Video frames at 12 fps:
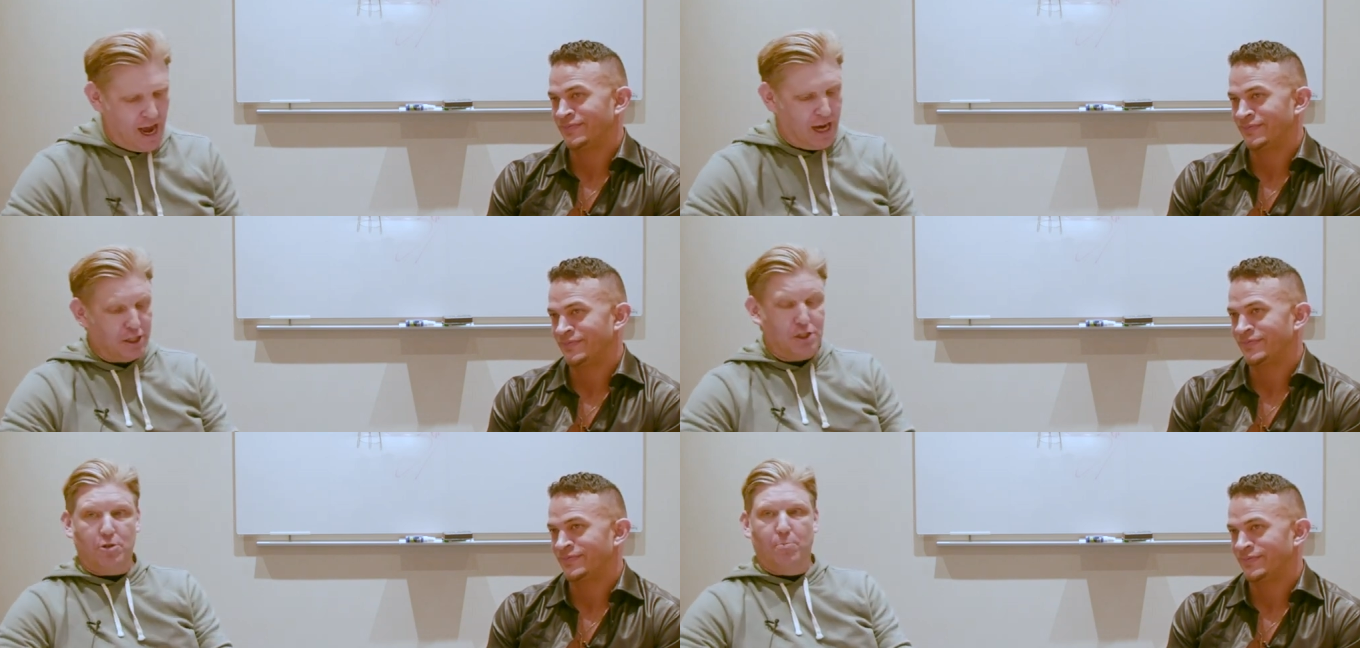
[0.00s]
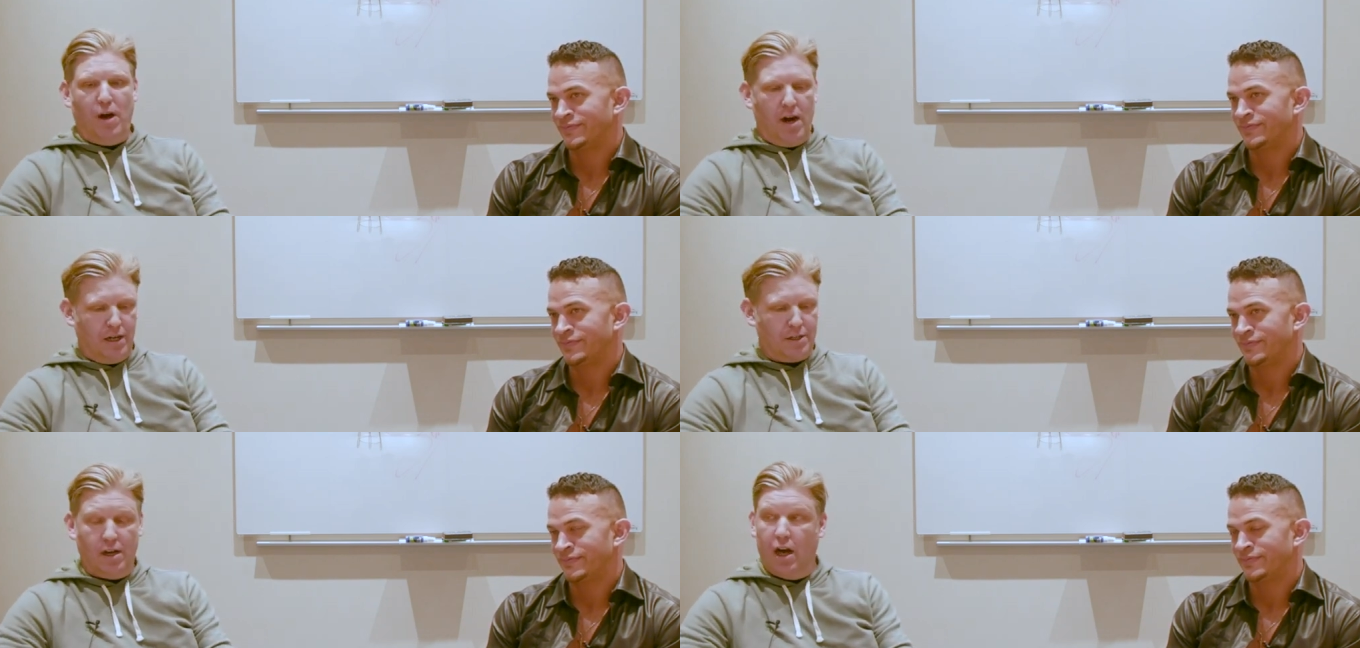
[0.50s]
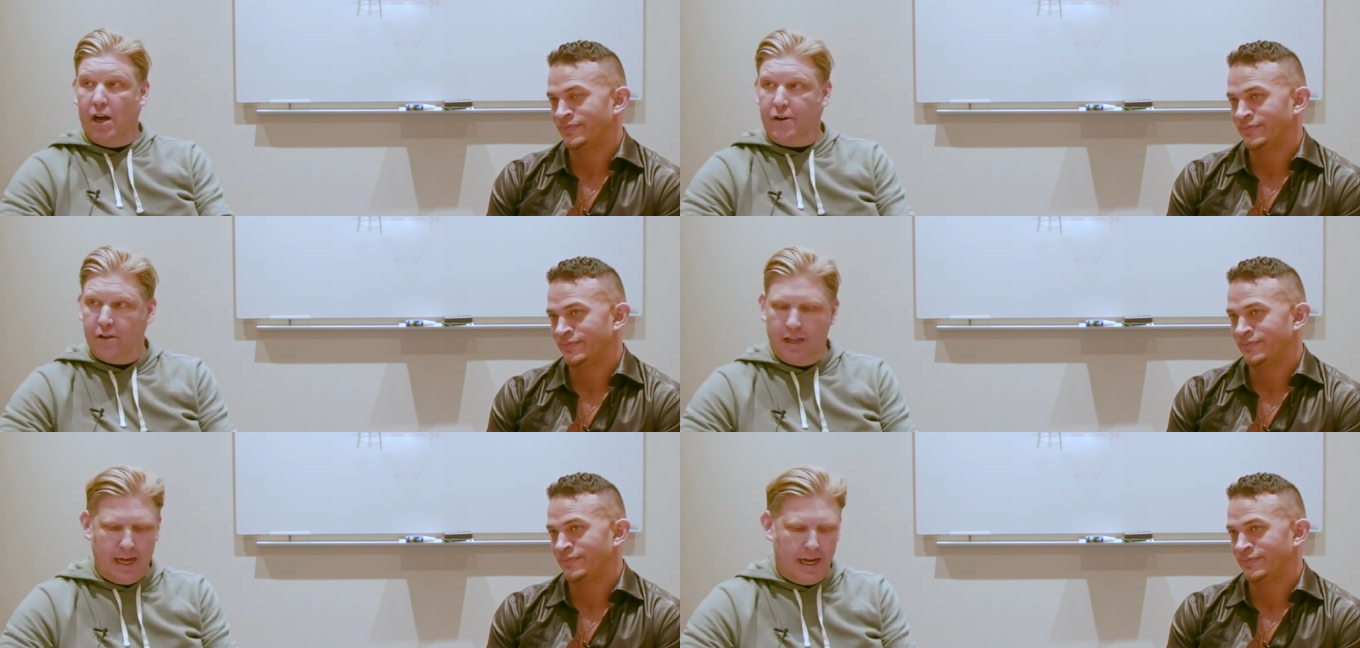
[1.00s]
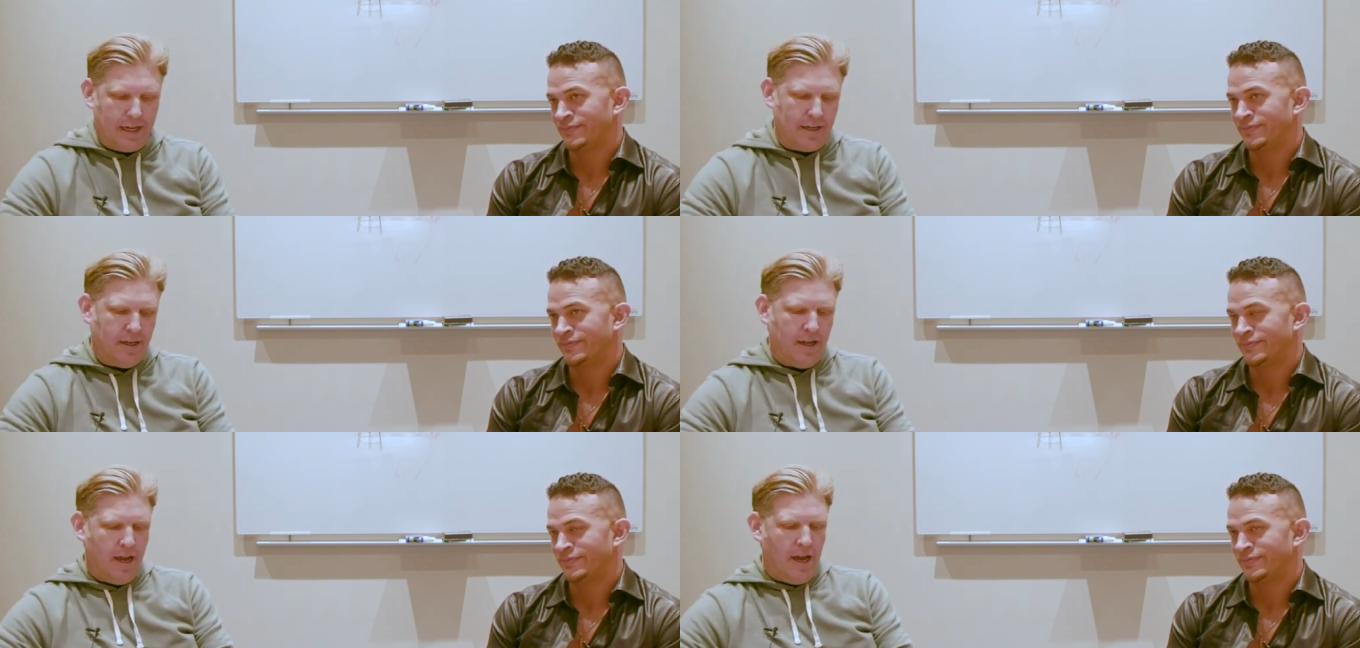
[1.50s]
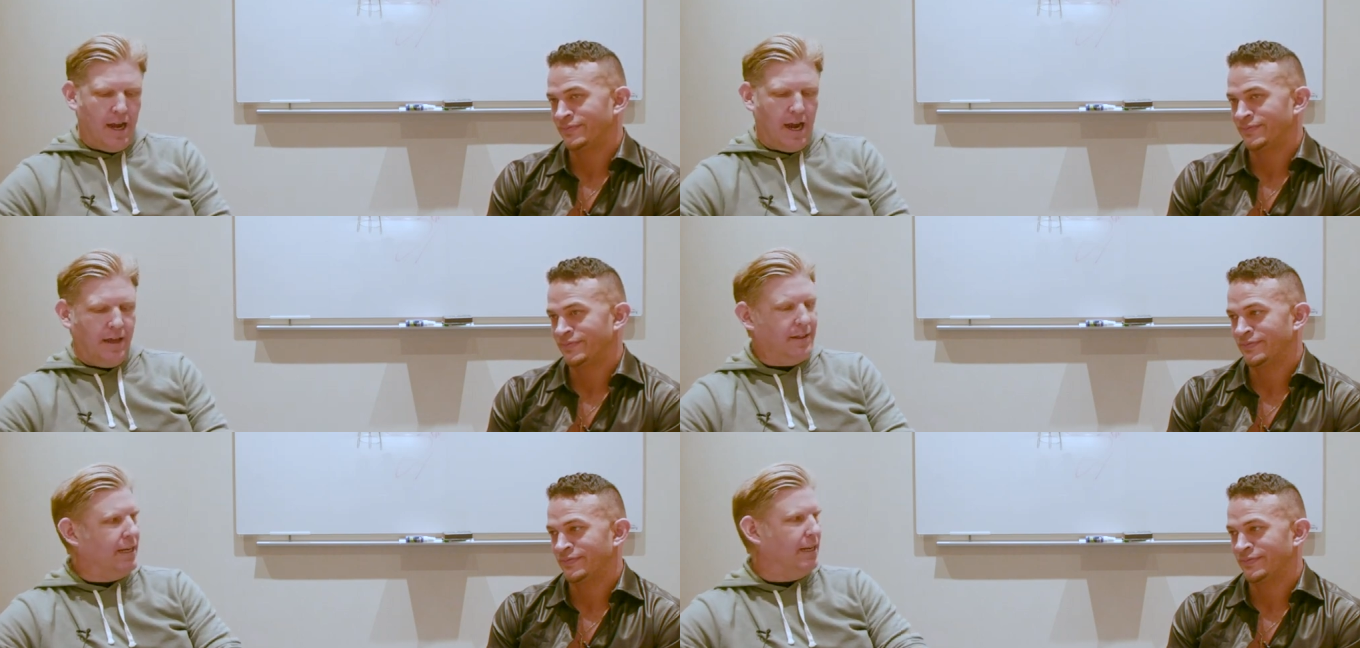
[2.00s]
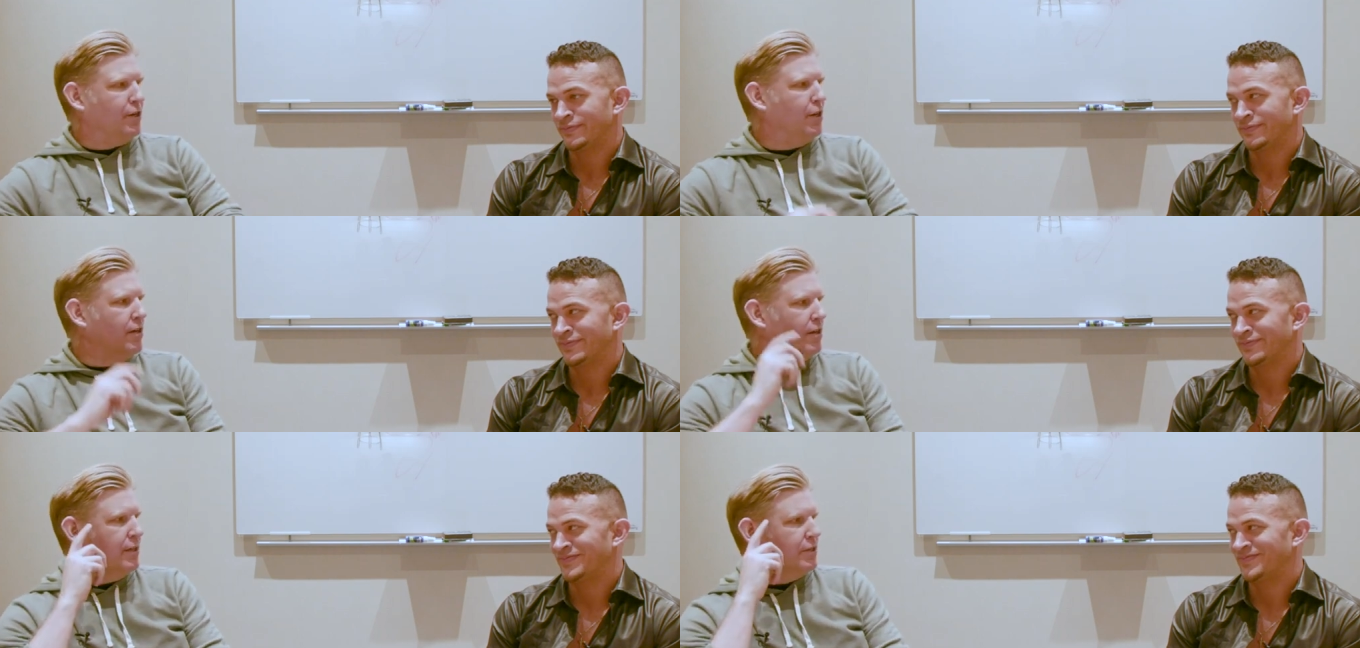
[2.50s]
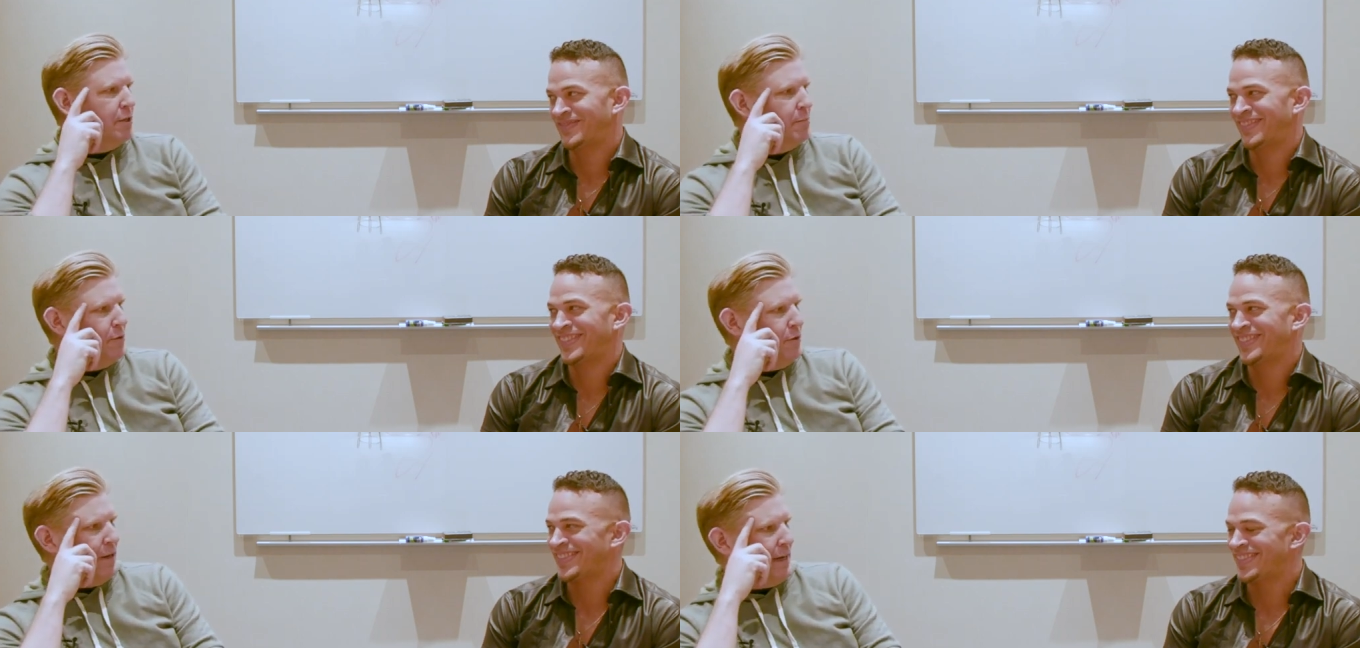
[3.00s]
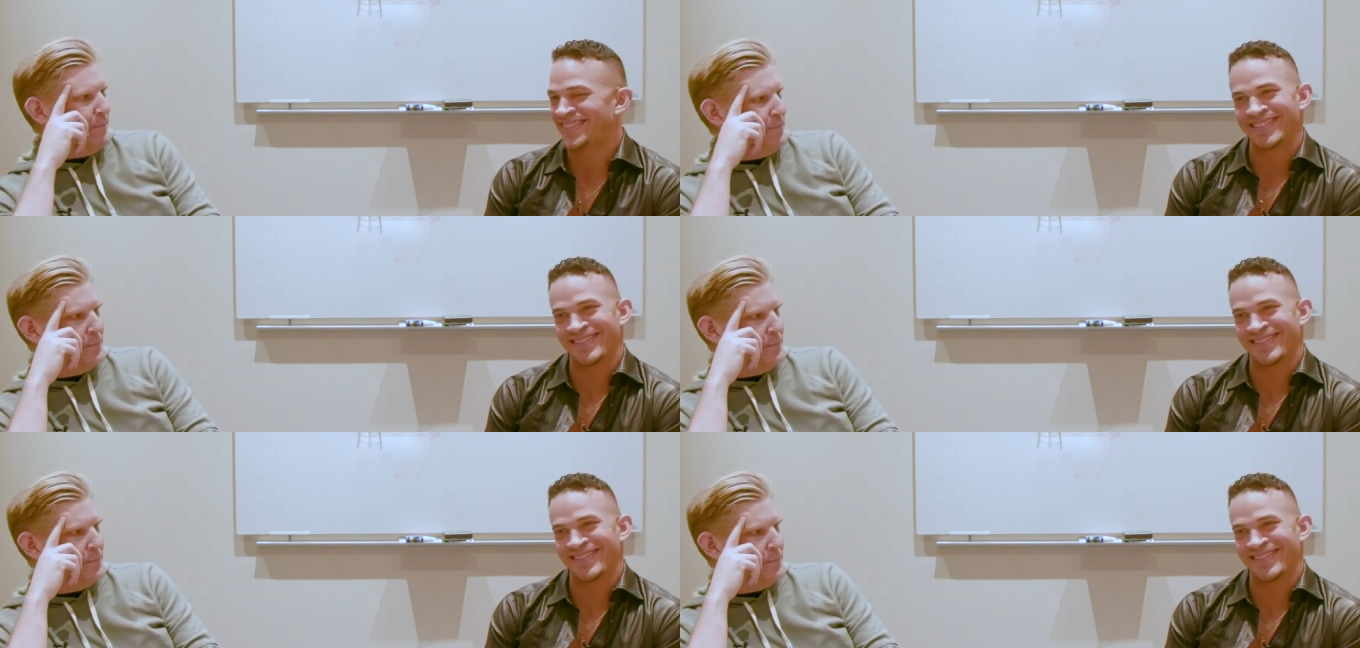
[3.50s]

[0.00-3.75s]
Speaker 1: Uh, smart, underlined, and then it turned at some point.